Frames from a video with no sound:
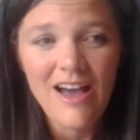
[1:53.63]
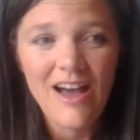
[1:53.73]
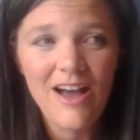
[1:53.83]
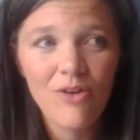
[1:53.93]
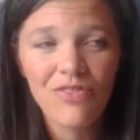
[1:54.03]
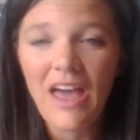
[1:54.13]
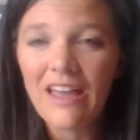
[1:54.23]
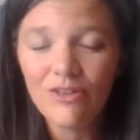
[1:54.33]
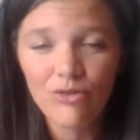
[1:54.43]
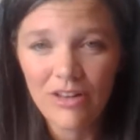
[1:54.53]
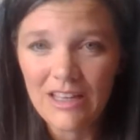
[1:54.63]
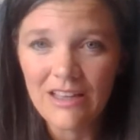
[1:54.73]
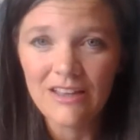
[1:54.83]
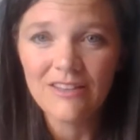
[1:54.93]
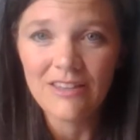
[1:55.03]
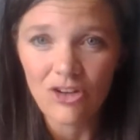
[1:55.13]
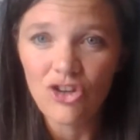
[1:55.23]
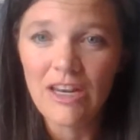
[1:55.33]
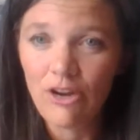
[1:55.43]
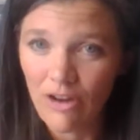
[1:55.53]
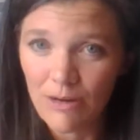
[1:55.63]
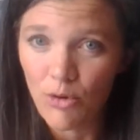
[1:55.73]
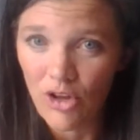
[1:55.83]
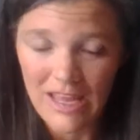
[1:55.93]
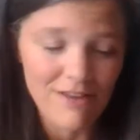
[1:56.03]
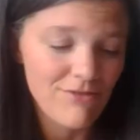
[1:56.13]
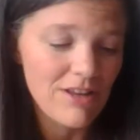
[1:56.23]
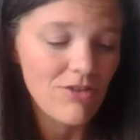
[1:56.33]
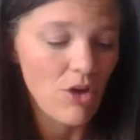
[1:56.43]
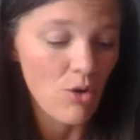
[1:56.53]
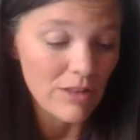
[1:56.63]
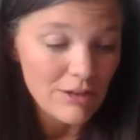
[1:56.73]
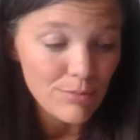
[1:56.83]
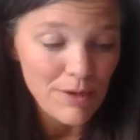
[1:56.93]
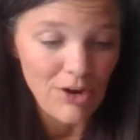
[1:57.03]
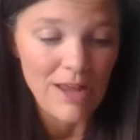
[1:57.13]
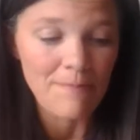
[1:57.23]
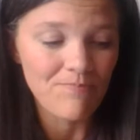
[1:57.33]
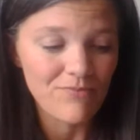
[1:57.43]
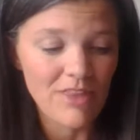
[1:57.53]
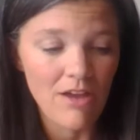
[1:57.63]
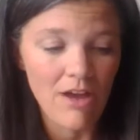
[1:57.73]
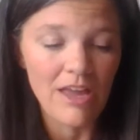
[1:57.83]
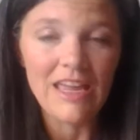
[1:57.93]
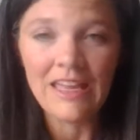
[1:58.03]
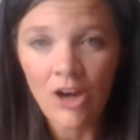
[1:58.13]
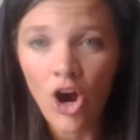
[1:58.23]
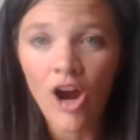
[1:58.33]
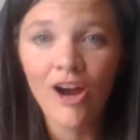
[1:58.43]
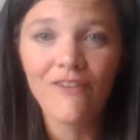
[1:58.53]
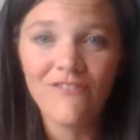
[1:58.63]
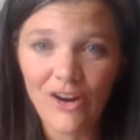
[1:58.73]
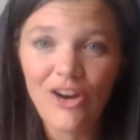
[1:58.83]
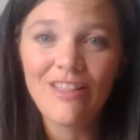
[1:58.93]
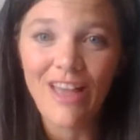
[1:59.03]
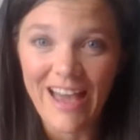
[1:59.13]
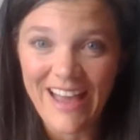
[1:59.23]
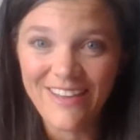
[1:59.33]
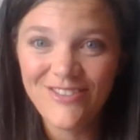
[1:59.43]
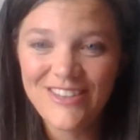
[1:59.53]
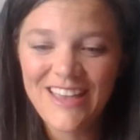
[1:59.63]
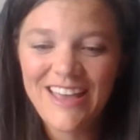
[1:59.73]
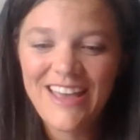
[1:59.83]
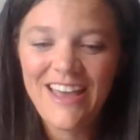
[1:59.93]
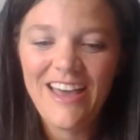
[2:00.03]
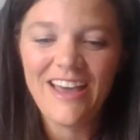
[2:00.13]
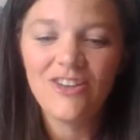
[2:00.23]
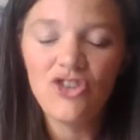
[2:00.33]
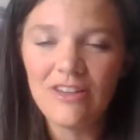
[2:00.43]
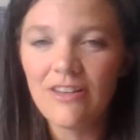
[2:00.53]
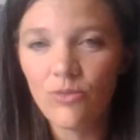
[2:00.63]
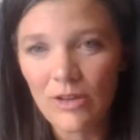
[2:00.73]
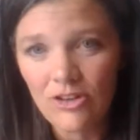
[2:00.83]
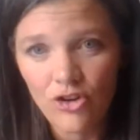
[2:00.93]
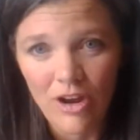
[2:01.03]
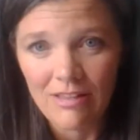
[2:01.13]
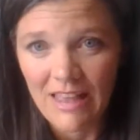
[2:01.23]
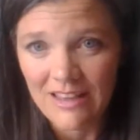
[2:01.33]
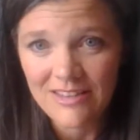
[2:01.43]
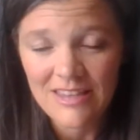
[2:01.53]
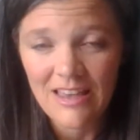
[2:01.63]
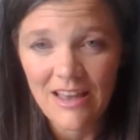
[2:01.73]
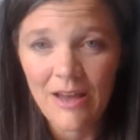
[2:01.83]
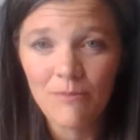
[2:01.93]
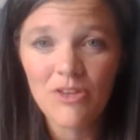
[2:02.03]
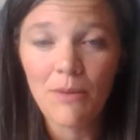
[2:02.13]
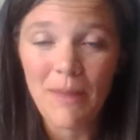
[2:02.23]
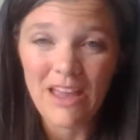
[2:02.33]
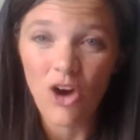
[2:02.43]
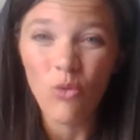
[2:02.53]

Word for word: uh, that is really such an incredible gift. The Holy Spirit uh, in our very lives, Jesus went to Great Lakes um, to make a